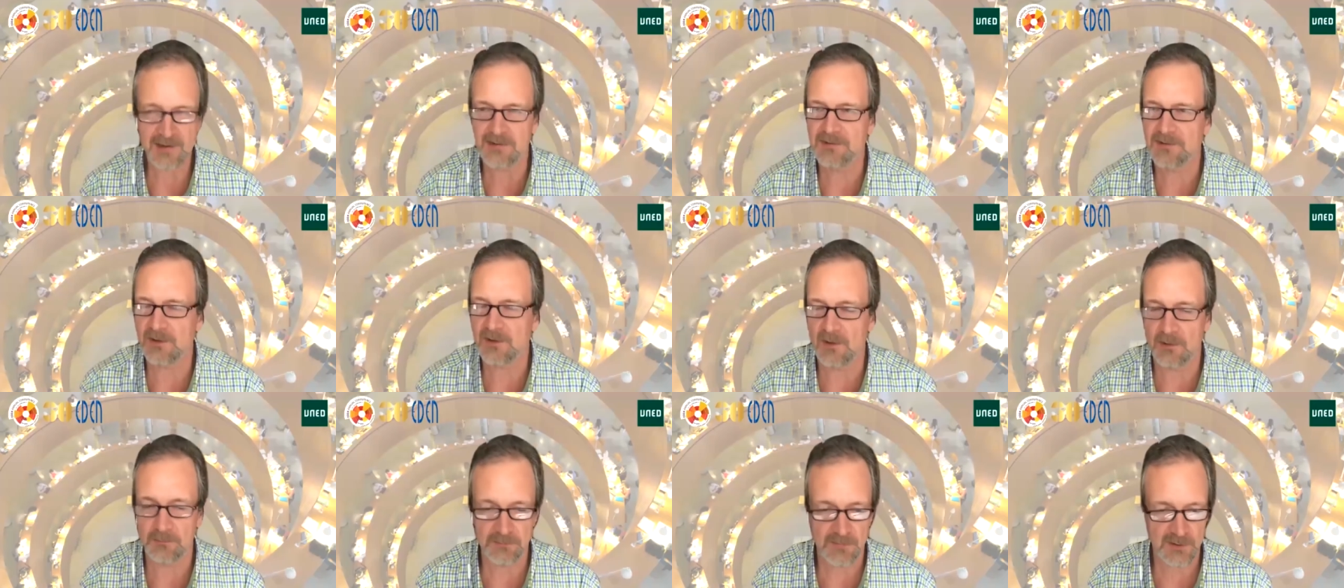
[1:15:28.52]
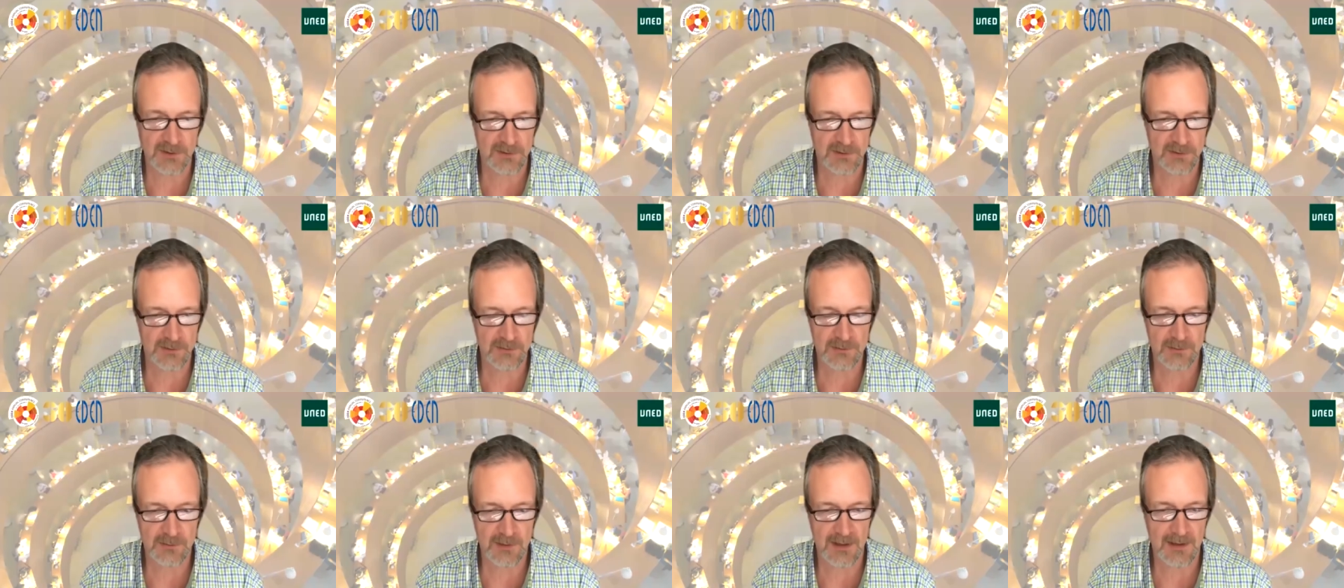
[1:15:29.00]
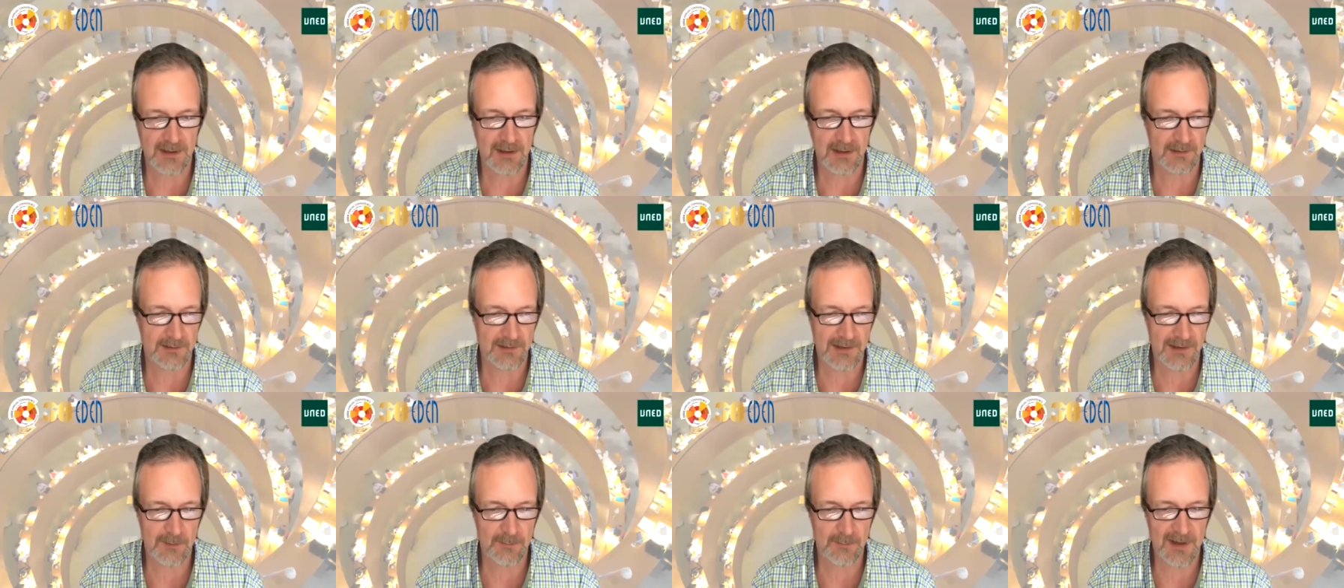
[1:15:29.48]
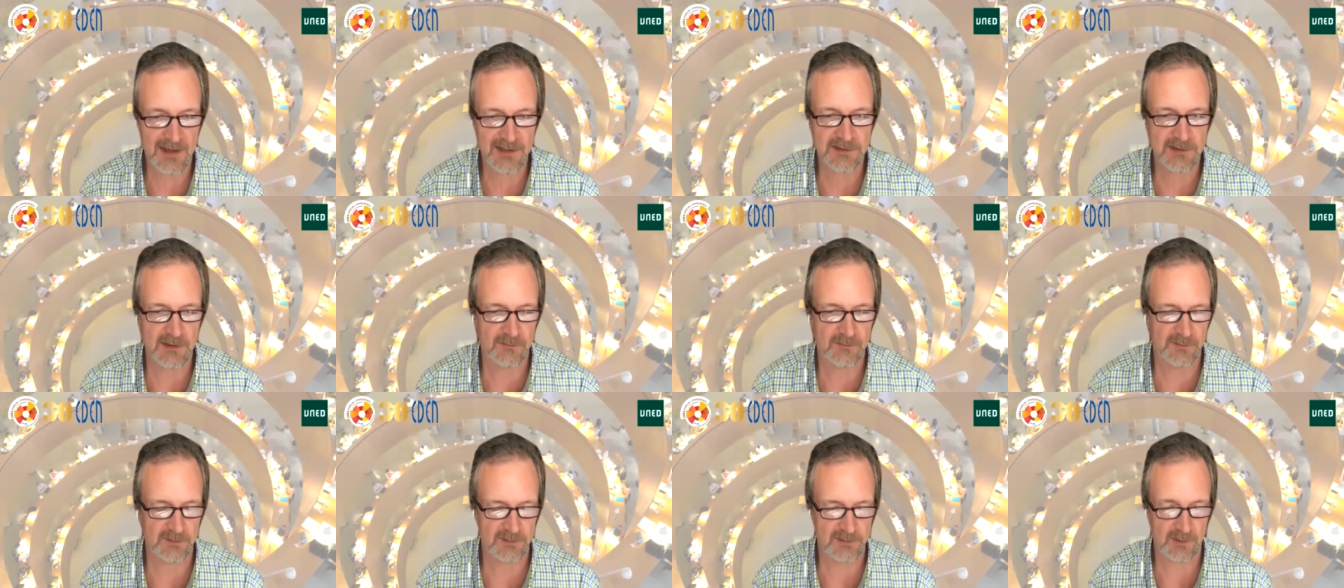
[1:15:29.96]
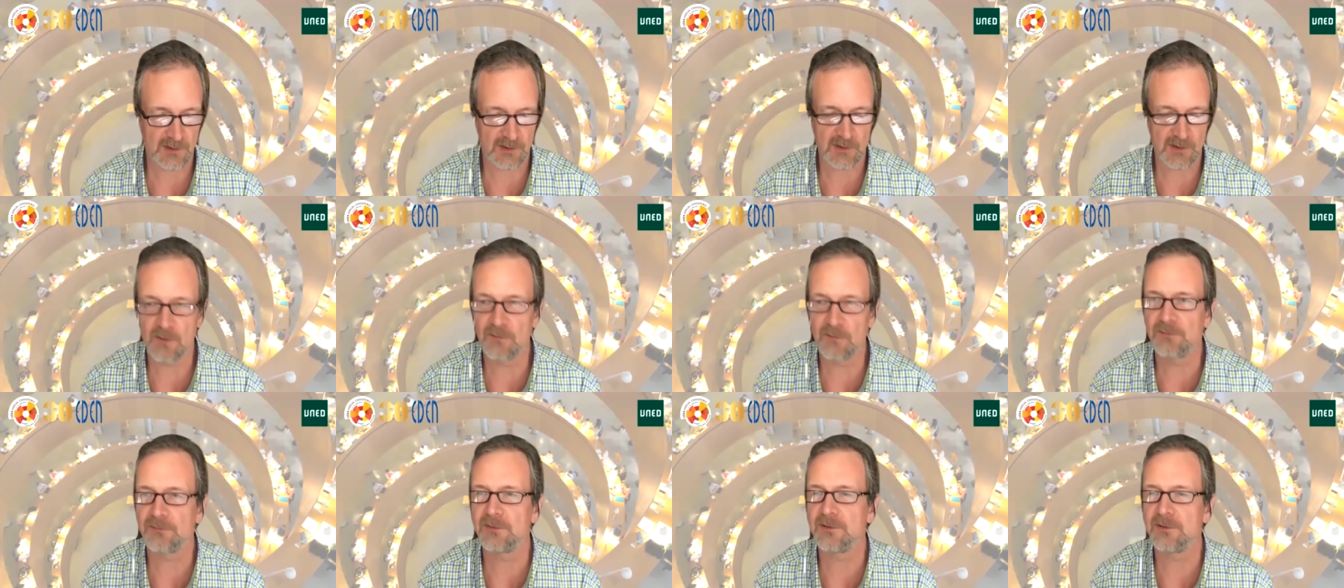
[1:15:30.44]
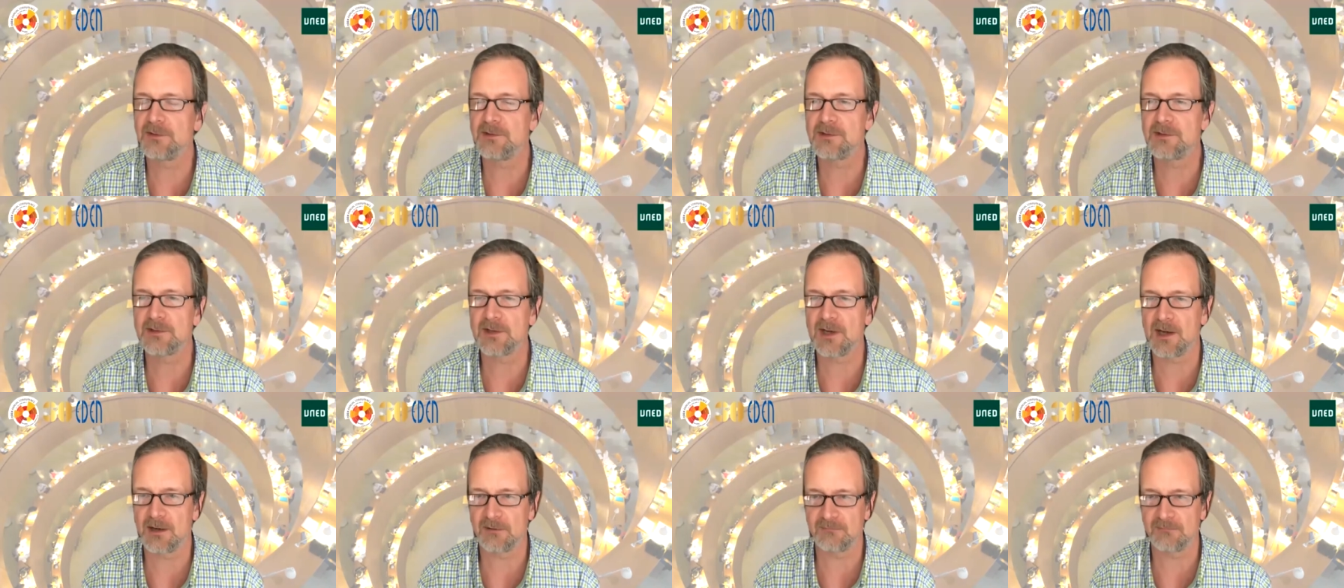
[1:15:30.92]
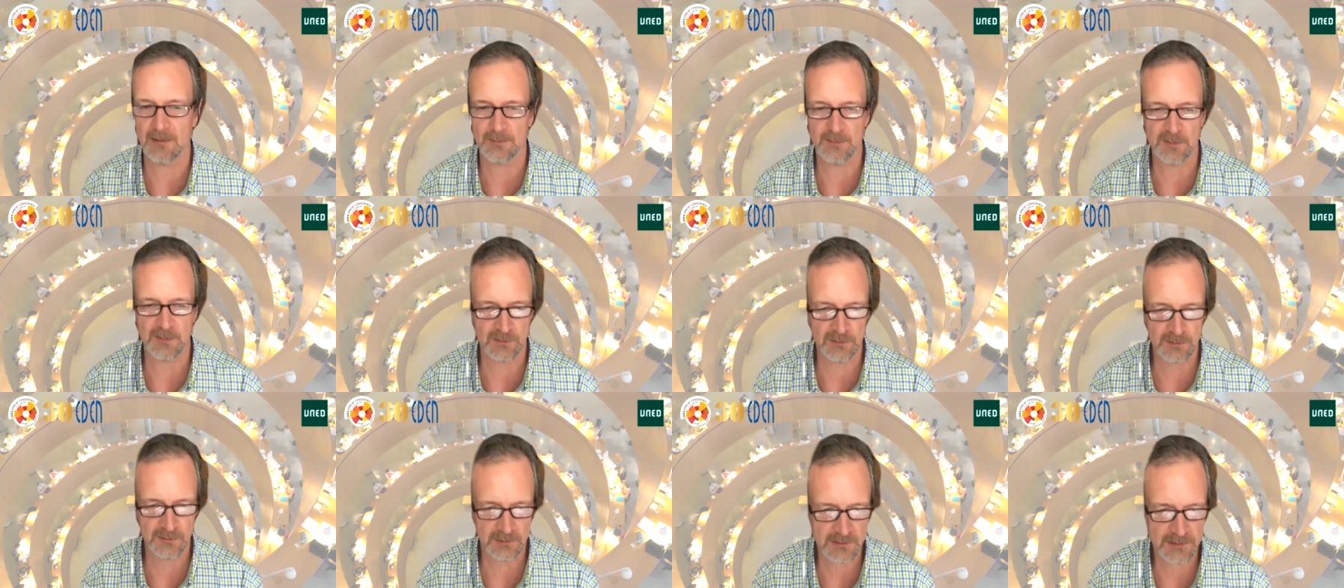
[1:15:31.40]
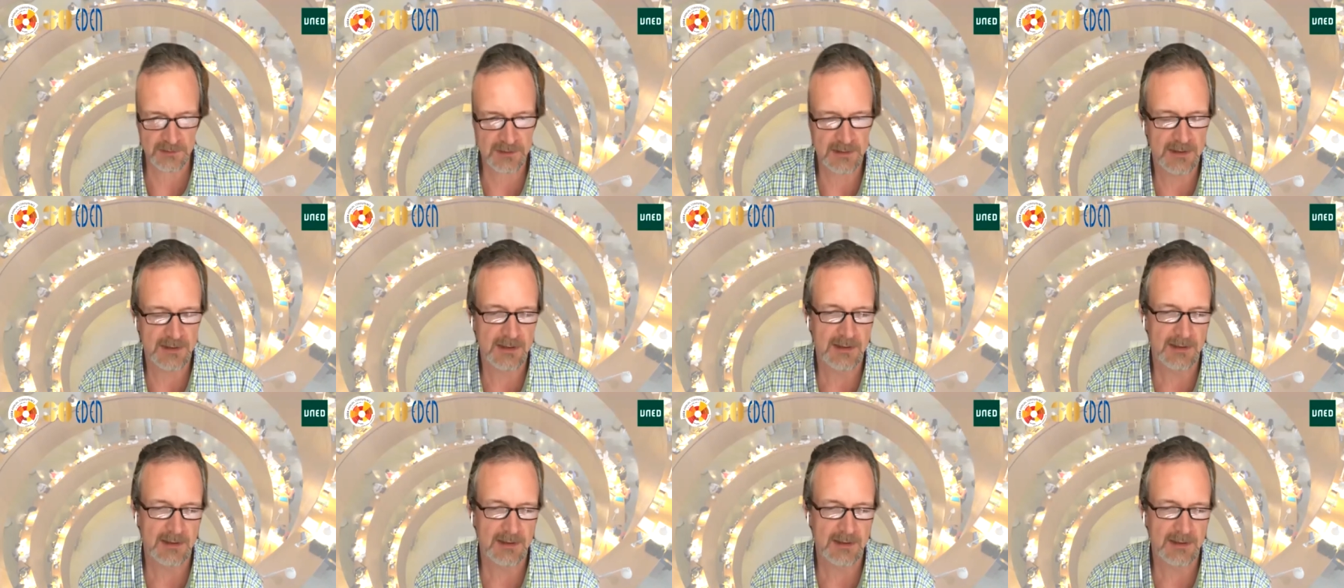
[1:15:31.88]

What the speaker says: so I'm going to now pass over to our conference rapporteurs.